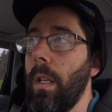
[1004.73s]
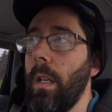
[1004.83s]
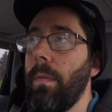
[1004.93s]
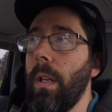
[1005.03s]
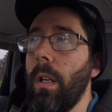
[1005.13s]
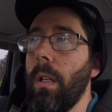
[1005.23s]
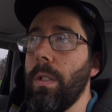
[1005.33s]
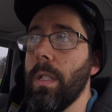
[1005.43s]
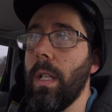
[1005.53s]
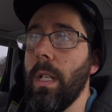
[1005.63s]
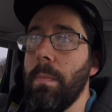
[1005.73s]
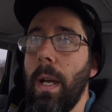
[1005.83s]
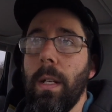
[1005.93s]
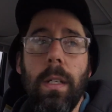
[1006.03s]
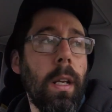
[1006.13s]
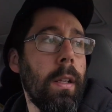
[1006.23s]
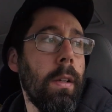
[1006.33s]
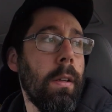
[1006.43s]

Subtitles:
if it all just gets back together